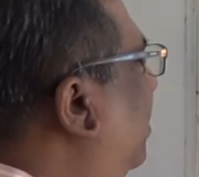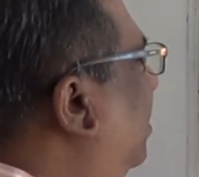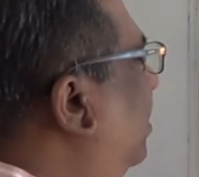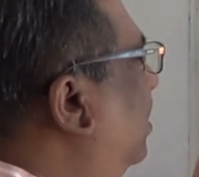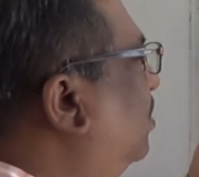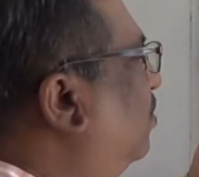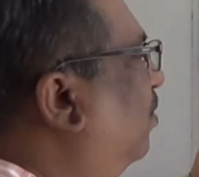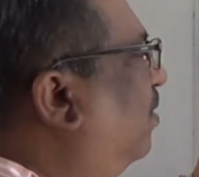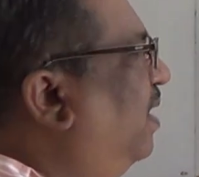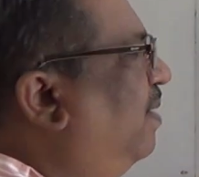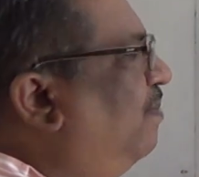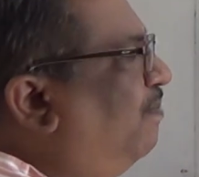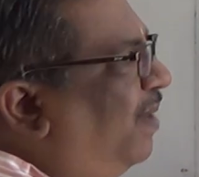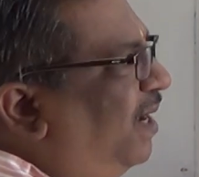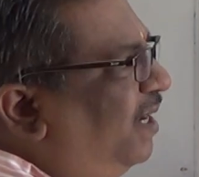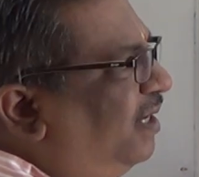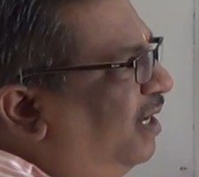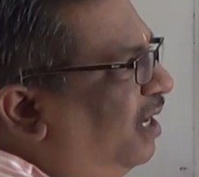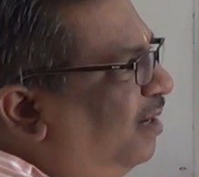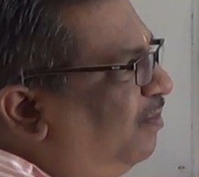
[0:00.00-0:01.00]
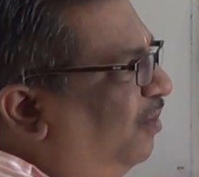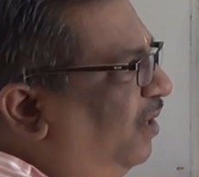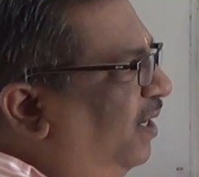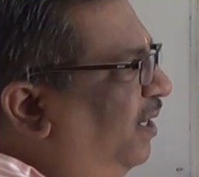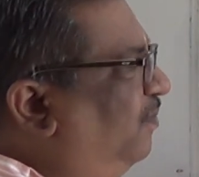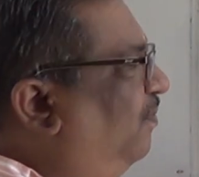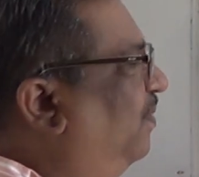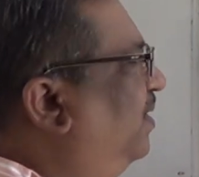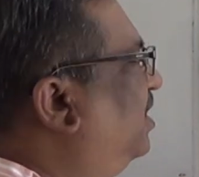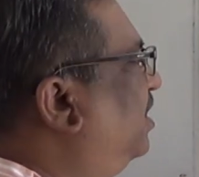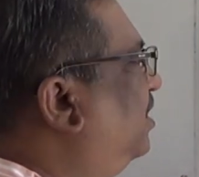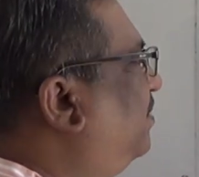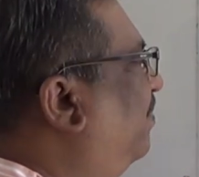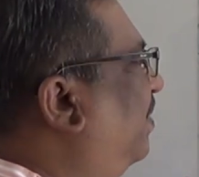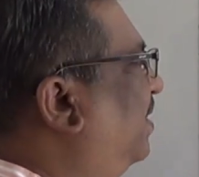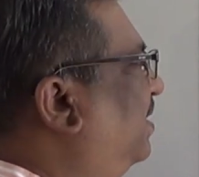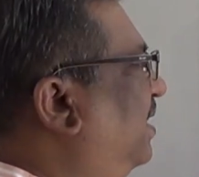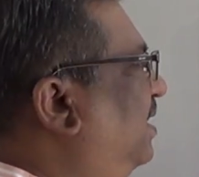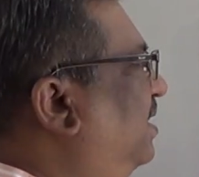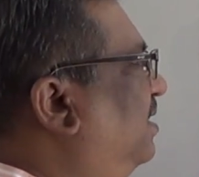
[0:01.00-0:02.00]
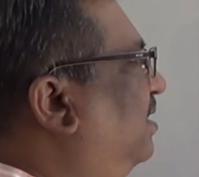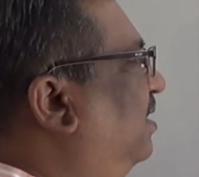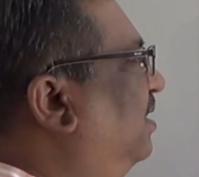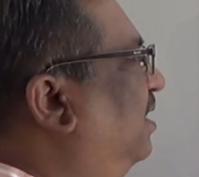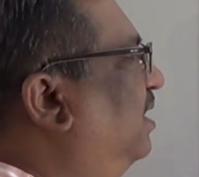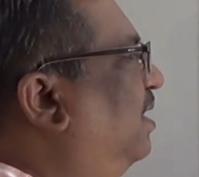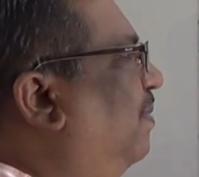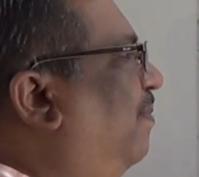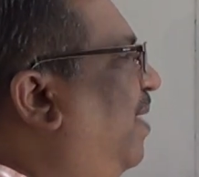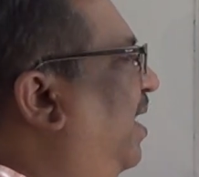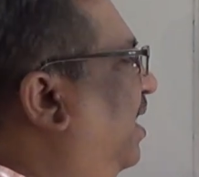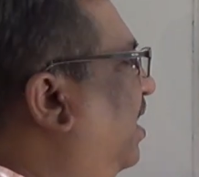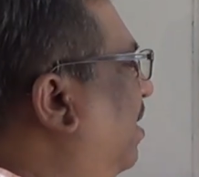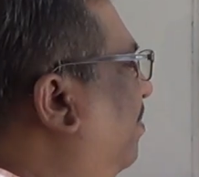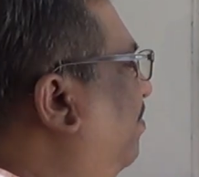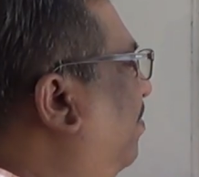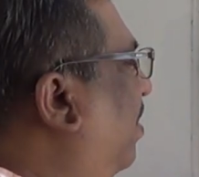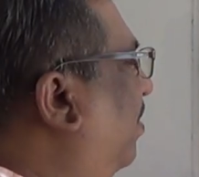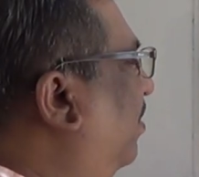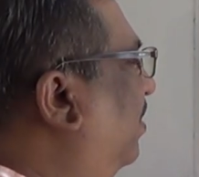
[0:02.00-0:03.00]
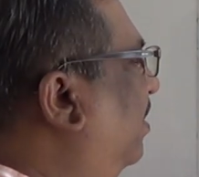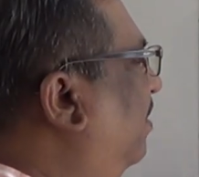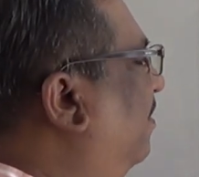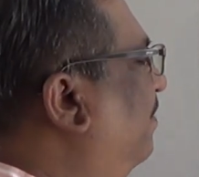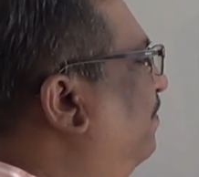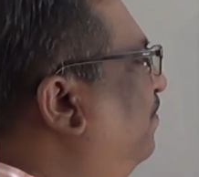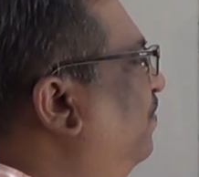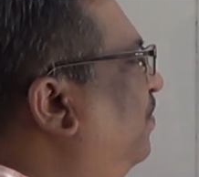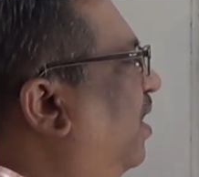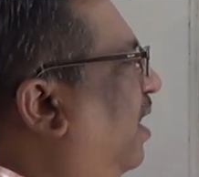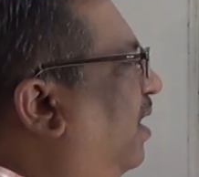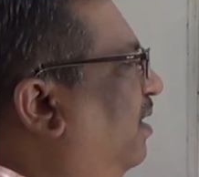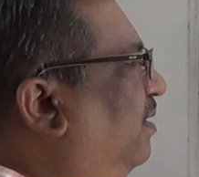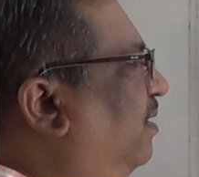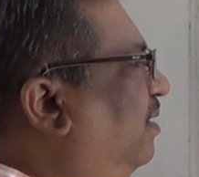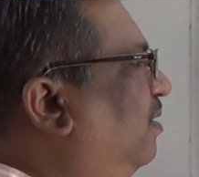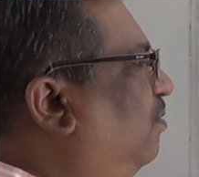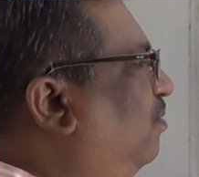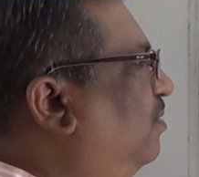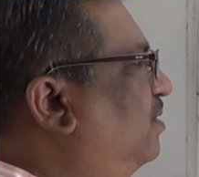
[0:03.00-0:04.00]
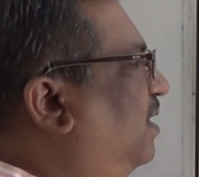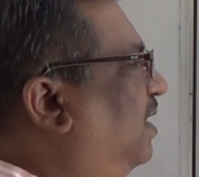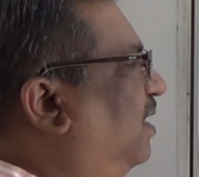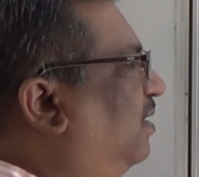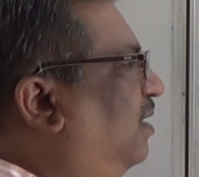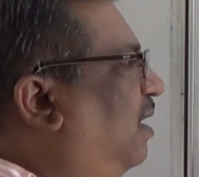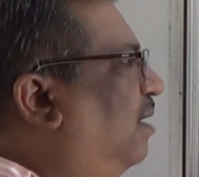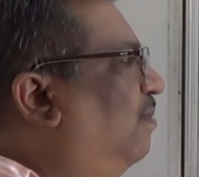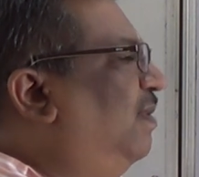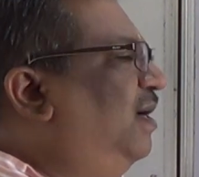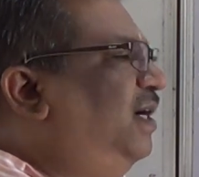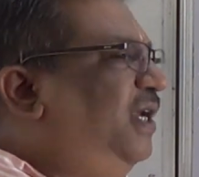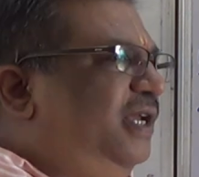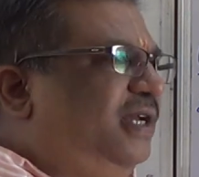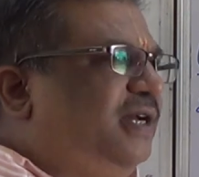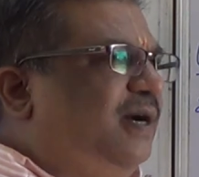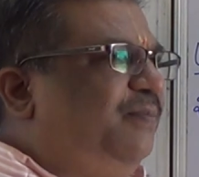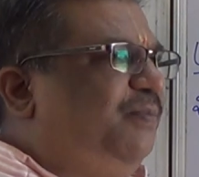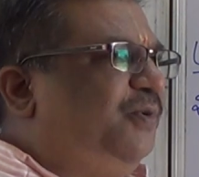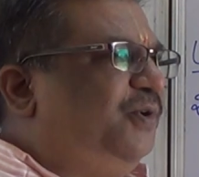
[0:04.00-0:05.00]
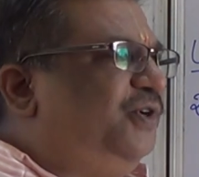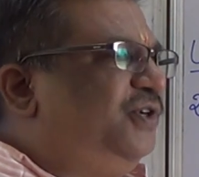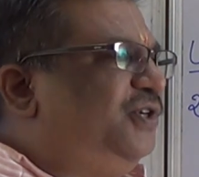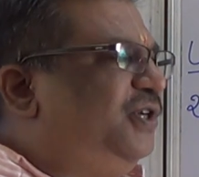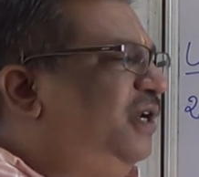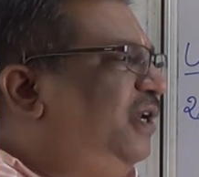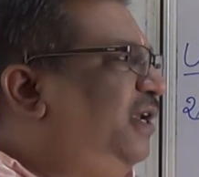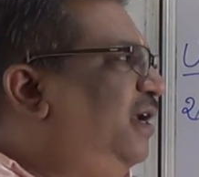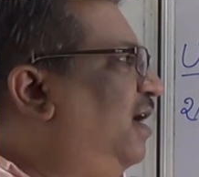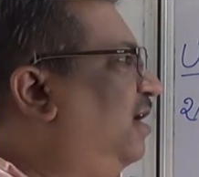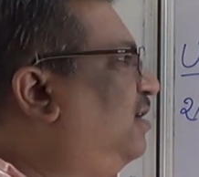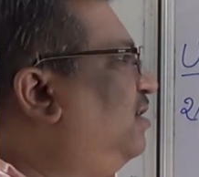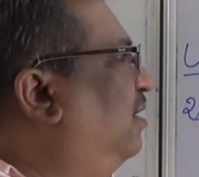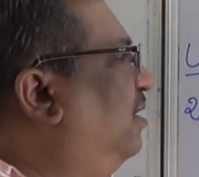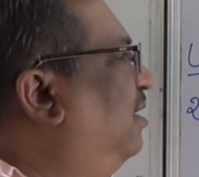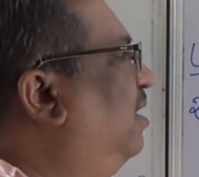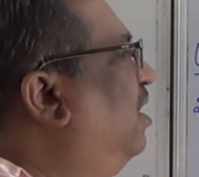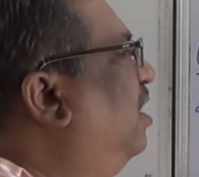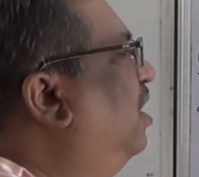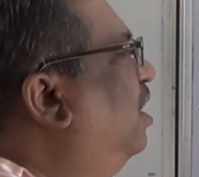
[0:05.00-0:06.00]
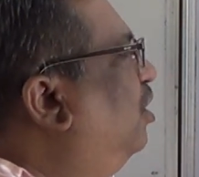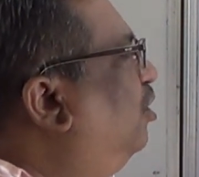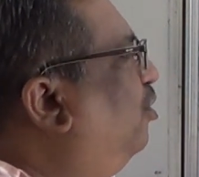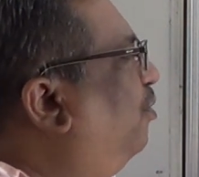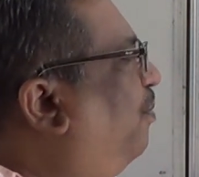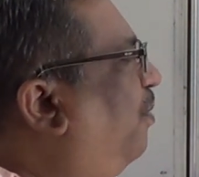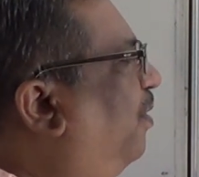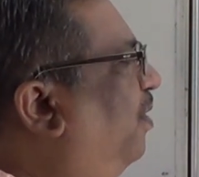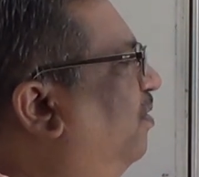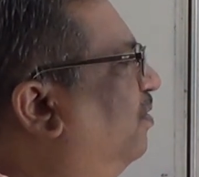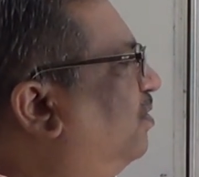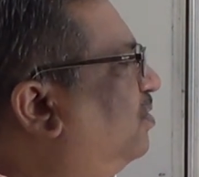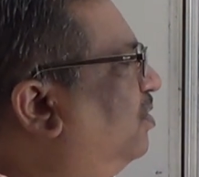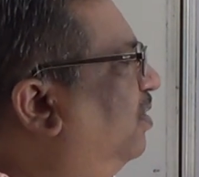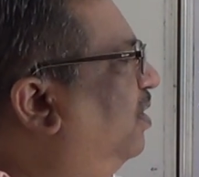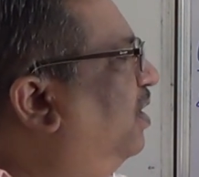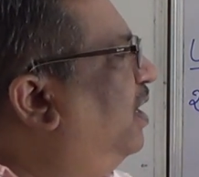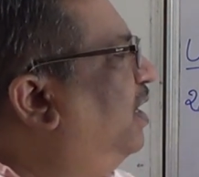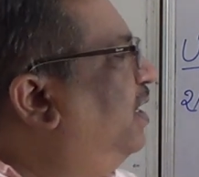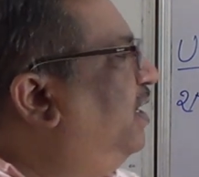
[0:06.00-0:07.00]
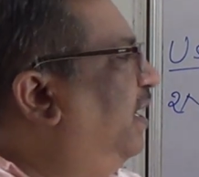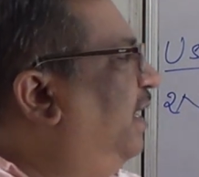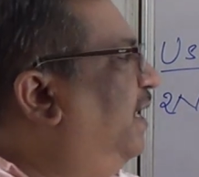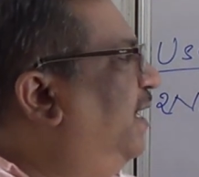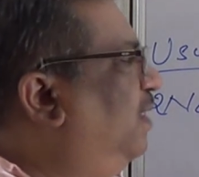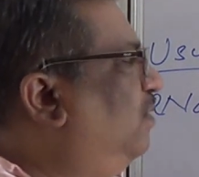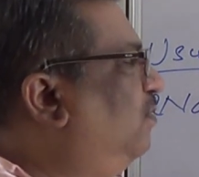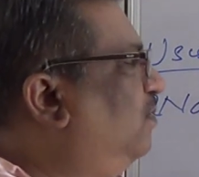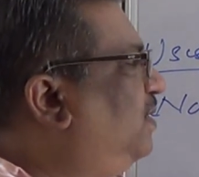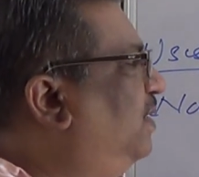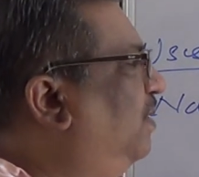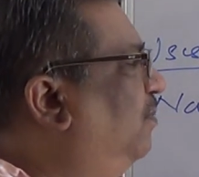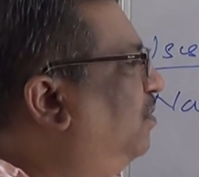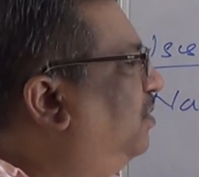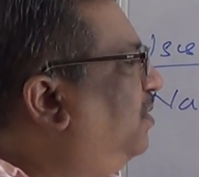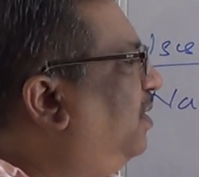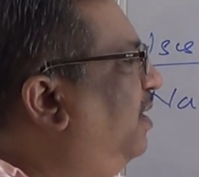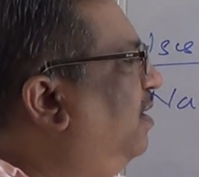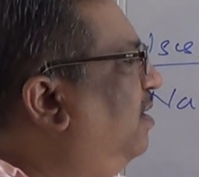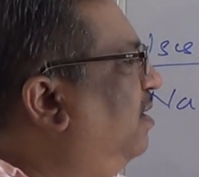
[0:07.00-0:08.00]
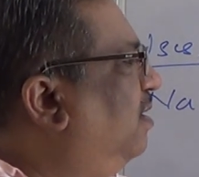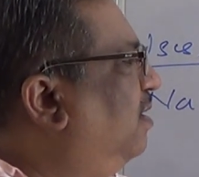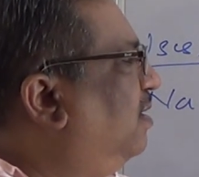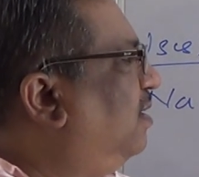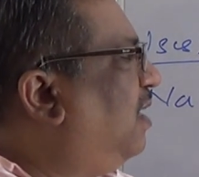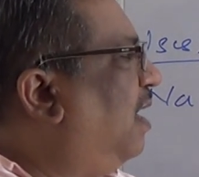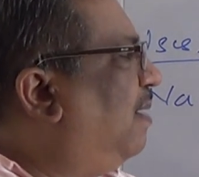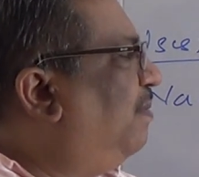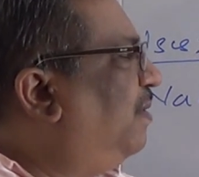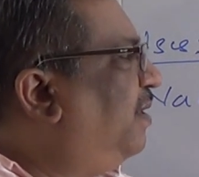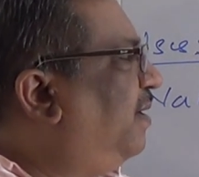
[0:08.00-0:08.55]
sodium bicarbonate which is present in the baking powder undergoes a thermal decomposition reaction to produce Na2CO3, carbon